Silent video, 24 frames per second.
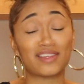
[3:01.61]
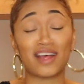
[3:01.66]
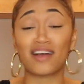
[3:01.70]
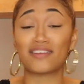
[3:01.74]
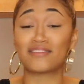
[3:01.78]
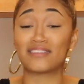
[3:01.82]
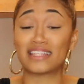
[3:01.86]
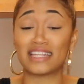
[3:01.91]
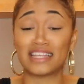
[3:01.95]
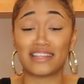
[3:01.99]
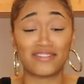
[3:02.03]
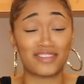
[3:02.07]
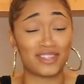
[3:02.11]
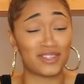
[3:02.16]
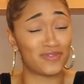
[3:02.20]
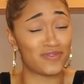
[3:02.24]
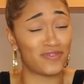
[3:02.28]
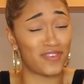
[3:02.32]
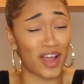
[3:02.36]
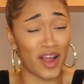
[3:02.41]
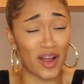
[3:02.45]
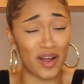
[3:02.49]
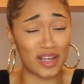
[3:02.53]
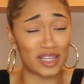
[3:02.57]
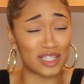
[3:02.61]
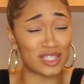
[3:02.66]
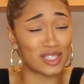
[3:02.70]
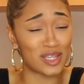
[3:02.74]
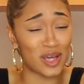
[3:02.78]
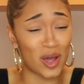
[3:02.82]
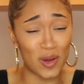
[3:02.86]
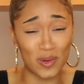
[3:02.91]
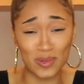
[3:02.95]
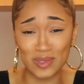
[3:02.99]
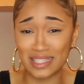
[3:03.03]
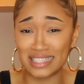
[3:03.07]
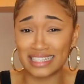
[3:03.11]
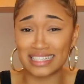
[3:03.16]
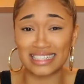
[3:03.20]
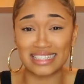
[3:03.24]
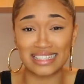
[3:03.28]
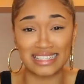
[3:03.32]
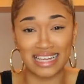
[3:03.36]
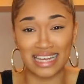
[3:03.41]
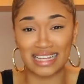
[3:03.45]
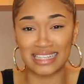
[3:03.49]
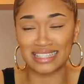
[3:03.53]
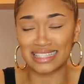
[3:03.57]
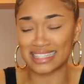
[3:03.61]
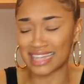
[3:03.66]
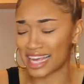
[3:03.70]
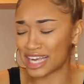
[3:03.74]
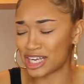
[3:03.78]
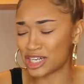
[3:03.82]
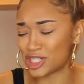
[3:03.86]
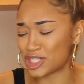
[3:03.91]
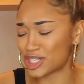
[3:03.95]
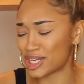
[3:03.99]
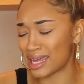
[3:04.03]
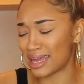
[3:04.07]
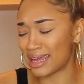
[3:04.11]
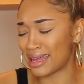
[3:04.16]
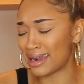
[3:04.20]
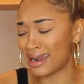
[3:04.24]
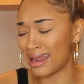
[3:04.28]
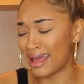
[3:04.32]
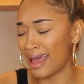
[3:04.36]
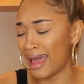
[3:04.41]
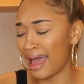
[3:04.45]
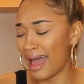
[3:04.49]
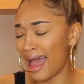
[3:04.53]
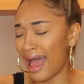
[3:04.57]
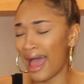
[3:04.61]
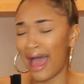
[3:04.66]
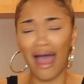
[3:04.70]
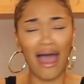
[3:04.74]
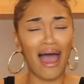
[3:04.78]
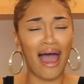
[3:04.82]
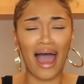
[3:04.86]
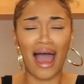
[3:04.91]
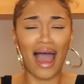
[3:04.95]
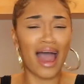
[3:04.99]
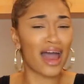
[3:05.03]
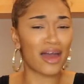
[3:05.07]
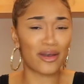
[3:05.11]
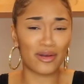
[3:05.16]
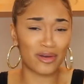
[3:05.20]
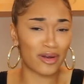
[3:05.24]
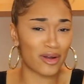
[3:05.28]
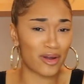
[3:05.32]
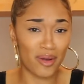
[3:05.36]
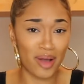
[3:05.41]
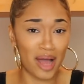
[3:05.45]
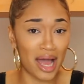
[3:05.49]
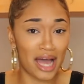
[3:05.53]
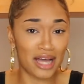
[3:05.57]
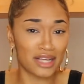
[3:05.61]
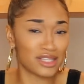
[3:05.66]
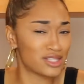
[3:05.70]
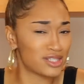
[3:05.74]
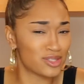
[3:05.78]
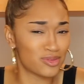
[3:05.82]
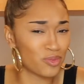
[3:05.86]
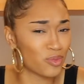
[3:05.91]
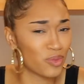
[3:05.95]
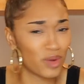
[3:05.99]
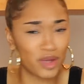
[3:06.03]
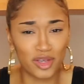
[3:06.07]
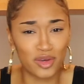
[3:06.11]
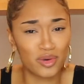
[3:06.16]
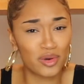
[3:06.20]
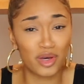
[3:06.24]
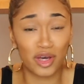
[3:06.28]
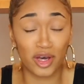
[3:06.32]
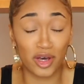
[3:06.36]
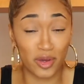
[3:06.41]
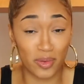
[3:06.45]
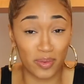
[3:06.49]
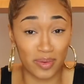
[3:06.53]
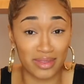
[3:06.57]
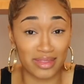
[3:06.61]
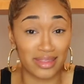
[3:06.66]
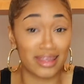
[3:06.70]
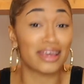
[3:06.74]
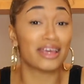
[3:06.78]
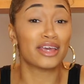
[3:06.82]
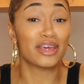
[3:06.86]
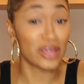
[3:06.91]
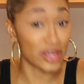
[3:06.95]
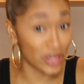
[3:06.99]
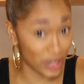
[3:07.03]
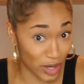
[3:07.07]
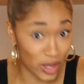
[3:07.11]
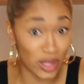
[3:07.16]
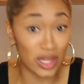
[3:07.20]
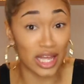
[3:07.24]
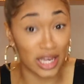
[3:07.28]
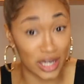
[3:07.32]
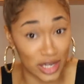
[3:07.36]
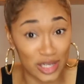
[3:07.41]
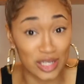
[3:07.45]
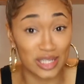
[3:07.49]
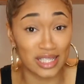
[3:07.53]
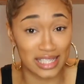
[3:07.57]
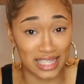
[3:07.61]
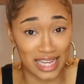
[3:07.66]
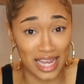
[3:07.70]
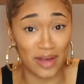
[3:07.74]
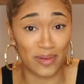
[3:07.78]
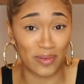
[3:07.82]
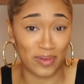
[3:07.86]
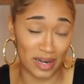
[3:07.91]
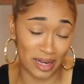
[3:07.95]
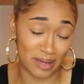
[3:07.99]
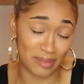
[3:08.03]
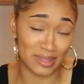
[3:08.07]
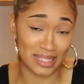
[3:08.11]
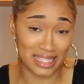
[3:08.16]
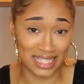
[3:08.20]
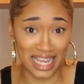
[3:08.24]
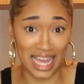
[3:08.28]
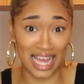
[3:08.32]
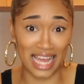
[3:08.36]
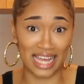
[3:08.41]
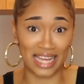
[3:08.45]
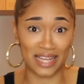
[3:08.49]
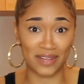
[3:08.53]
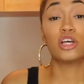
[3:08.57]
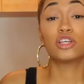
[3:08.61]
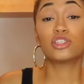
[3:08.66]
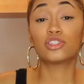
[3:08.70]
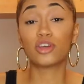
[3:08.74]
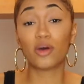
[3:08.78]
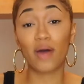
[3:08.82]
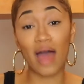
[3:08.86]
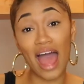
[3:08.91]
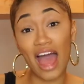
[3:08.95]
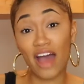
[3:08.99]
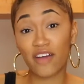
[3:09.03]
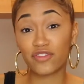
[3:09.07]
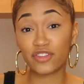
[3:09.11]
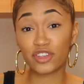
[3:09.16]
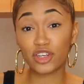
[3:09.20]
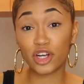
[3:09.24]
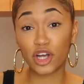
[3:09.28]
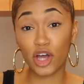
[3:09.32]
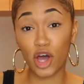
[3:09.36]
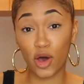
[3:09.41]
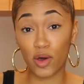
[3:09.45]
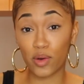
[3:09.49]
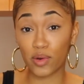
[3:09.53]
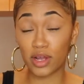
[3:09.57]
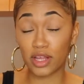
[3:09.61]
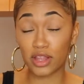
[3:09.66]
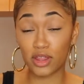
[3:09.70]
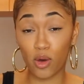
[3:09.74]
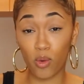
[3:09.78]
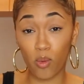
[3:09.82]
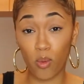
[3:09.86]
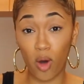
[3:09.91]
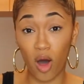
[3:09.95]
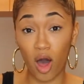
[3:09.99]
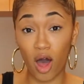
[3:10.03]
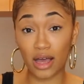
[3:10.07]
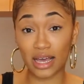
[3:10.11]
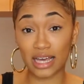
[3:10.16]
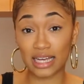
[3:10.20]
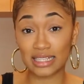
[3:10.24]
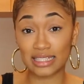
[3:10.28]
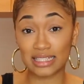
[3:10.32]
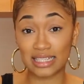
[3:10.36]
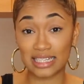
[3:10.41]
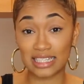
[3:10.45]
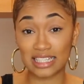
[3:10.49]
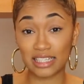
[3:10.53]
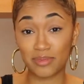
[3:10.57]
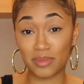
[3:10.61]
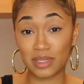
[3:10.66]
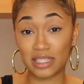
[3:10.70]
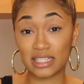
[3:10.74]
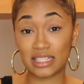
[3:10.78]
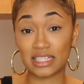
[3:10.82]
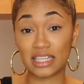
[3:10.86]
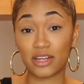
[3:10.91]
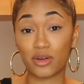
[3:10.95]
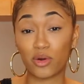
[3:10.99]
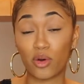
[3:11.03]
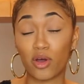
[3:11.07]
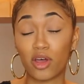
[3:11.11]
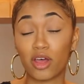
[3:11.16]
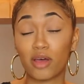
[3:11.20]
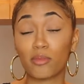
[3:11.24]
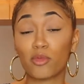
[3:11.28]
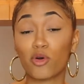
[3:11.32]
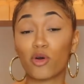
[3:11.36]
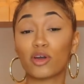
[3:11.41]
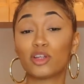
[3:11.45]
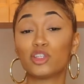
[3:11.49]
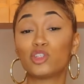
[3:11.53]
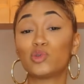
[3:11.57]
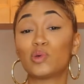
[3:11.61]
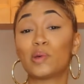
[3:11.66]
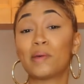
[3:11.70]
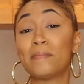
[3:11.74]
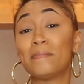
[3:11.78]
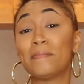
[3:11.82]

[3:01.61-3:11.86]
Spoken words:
off this very toasty sensation. I don't know, guys. When you cook with it, you'll understand what I'm saying. So after coating the wok in sesame seed oil, I'm going to